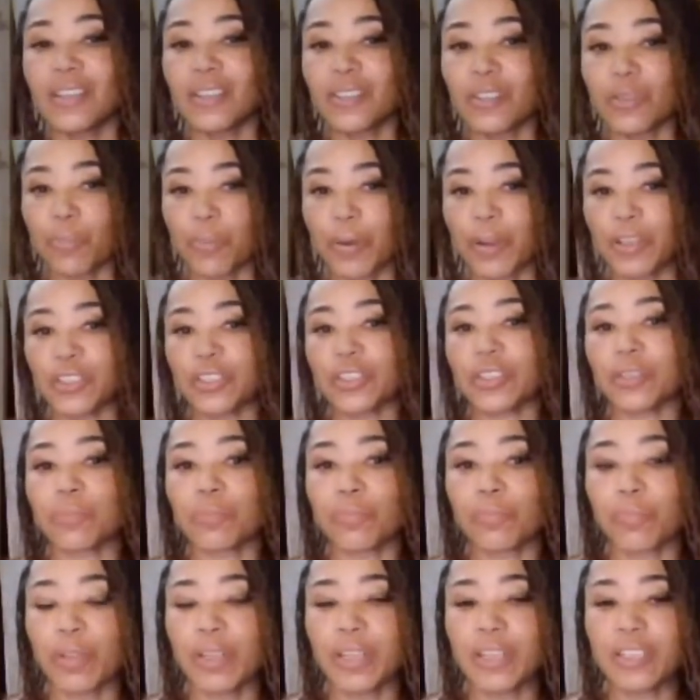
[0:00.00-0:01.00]

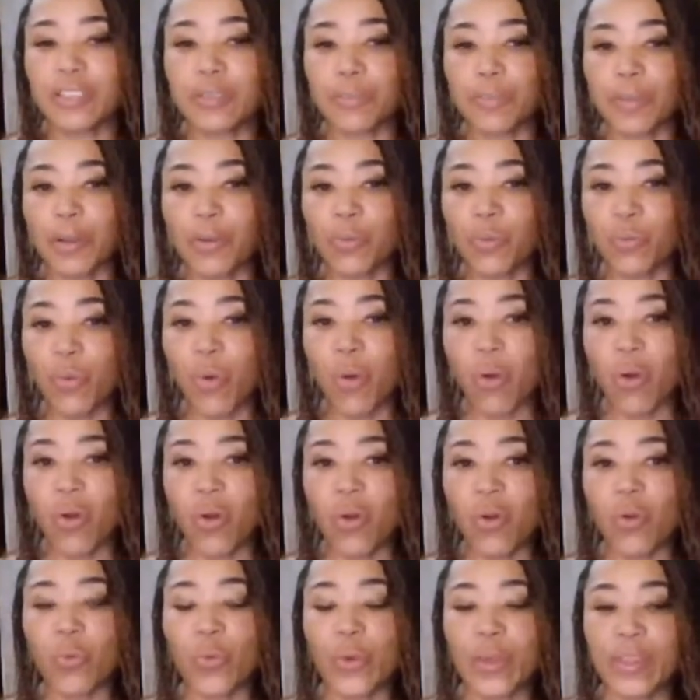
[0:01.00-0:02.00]
depression plays a big
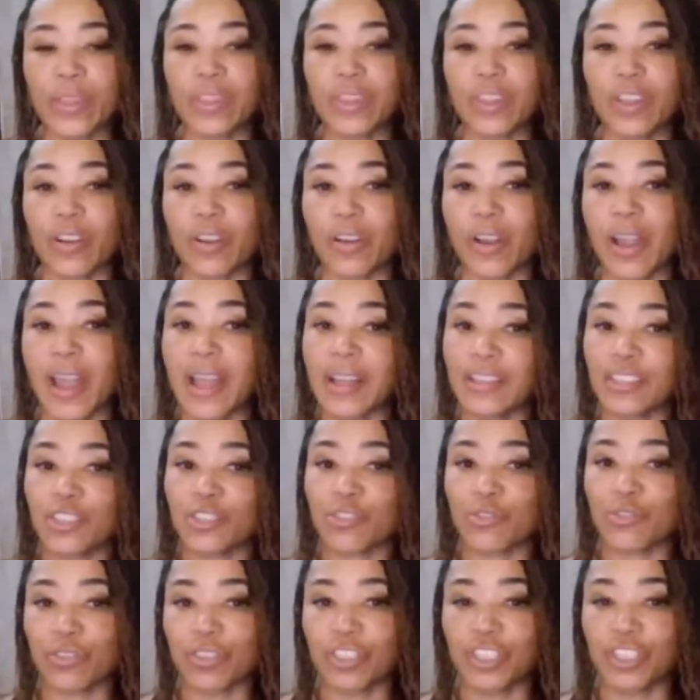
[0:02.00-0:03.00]
role when their
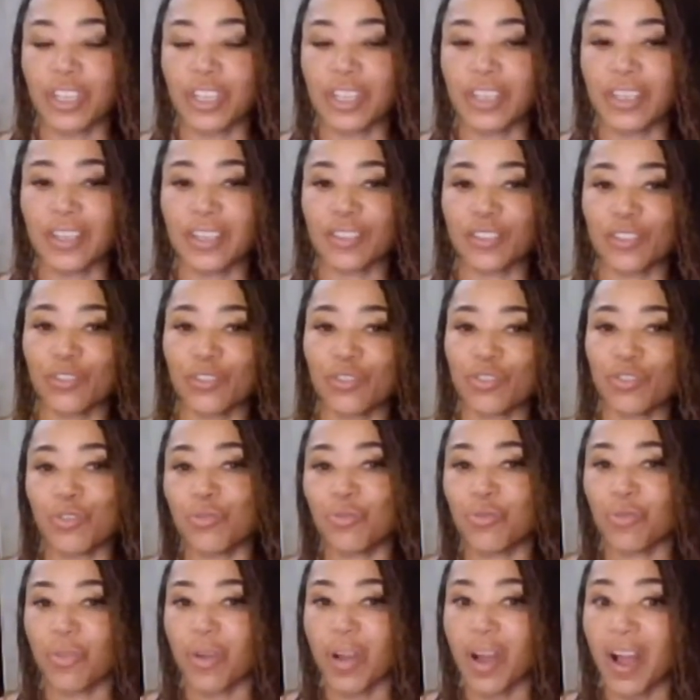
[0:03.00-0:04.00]
estrogen is
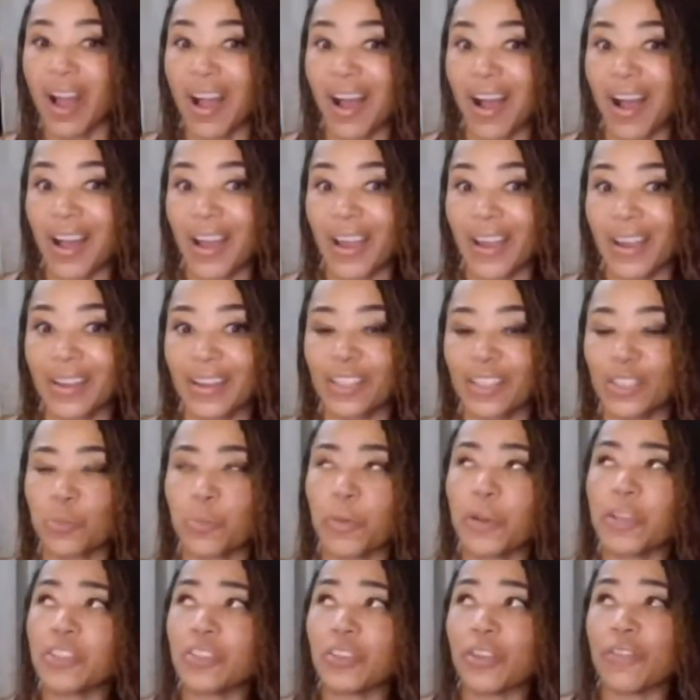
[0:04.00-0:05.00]
too high,
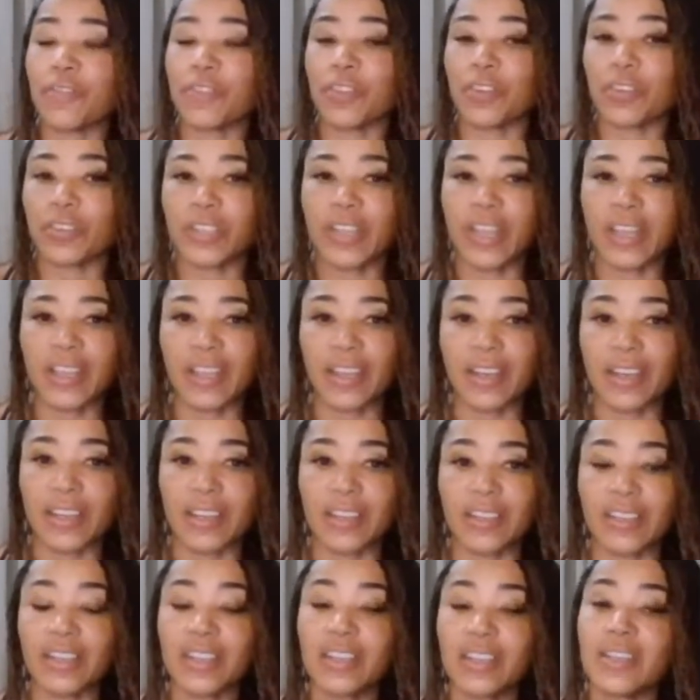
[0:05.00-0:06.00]
especially if they're taking
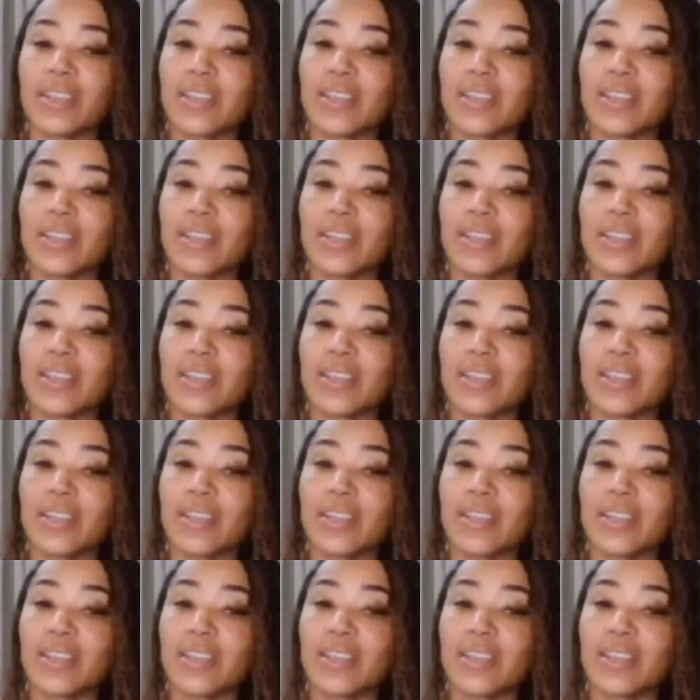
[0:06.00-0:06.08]
in